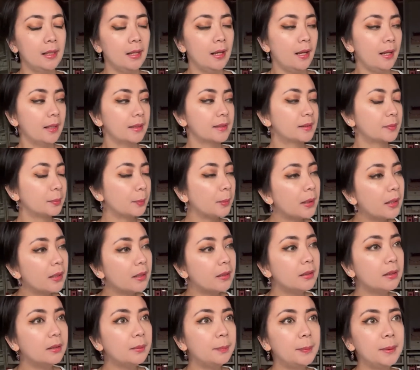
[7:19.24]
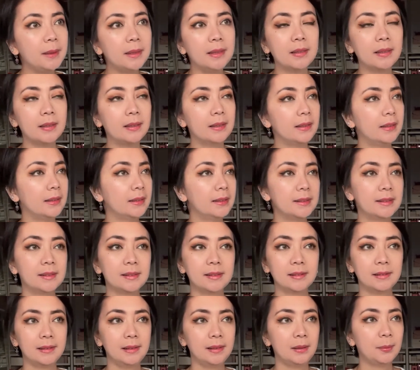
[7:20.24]
as well
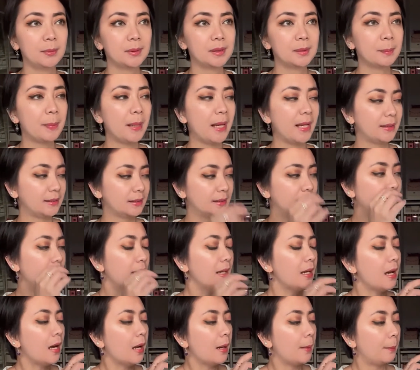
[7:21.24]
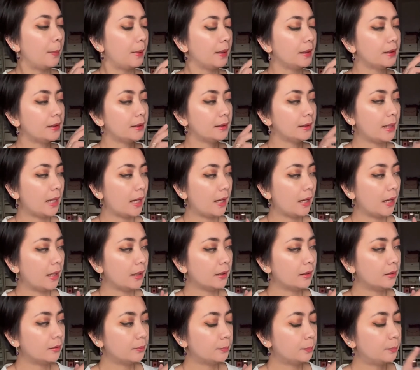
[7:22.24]
because it was packed. But yeah,
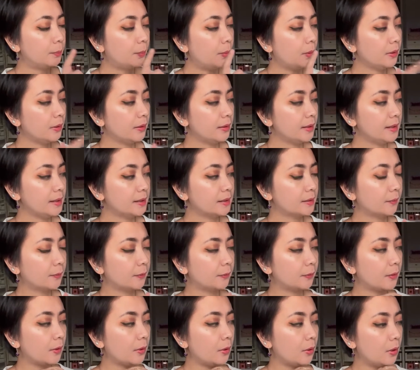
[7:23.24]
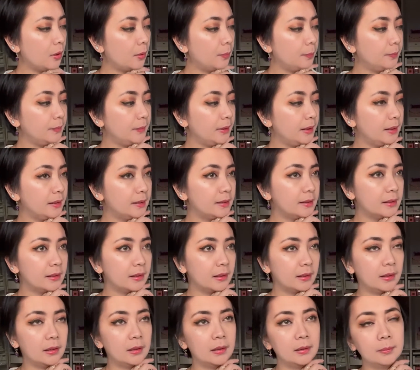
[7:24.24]
I bought this from this
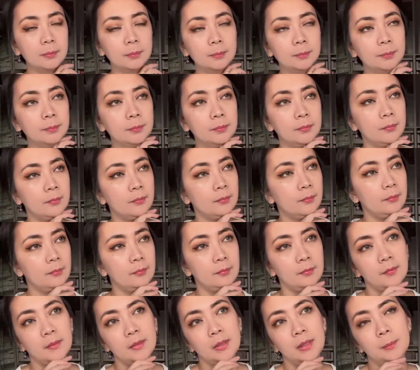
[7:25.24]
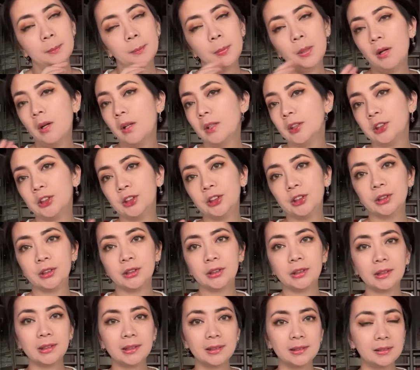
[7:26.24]

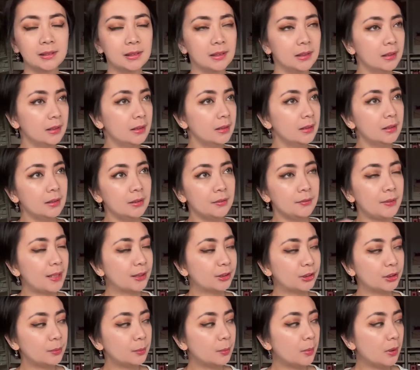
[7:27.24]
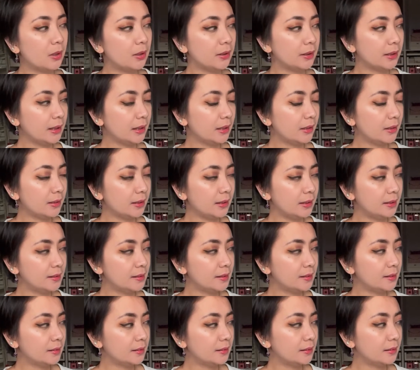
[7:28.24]
posh fashion mall here
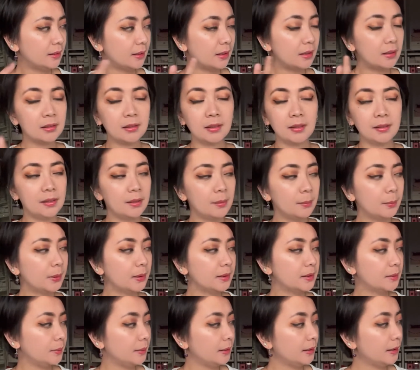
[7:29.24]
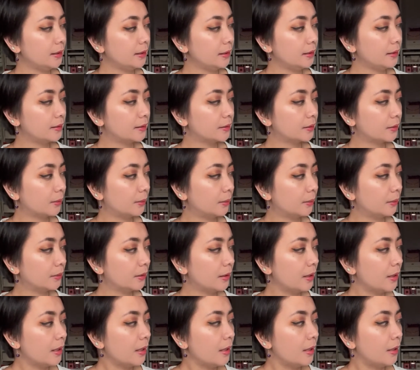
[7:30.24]
in Gothenburg, Sweden, and it's
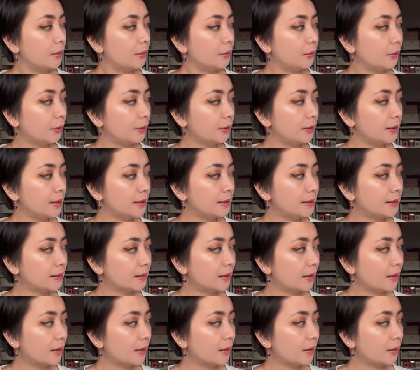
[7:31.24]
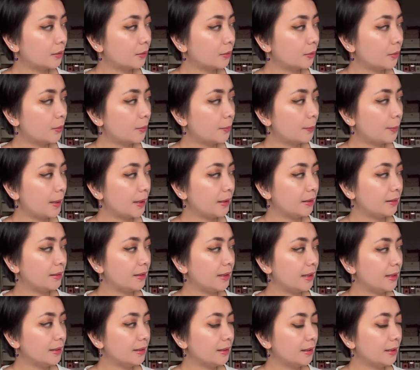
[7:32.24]
called Nordiska
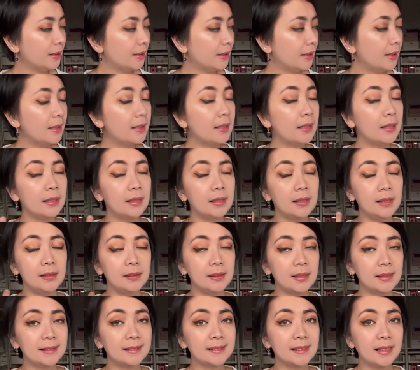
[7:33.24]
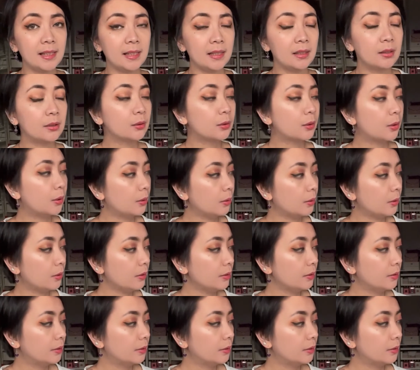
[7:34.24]
Kompaniet, and that's NK.